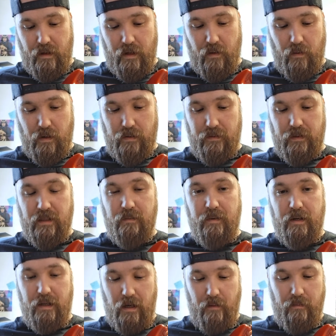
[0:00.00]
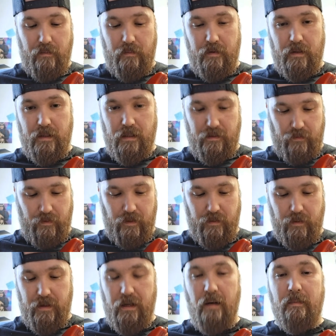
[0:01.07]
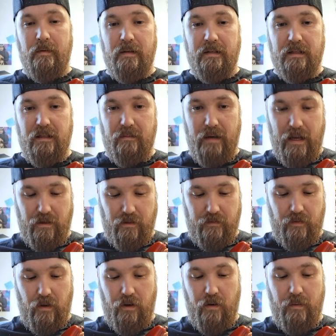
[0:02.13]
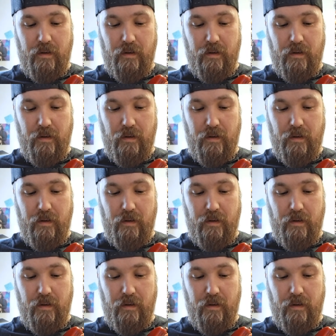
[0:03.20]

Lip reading: It works for this pickup, this is for this pickup, and this is the master volume.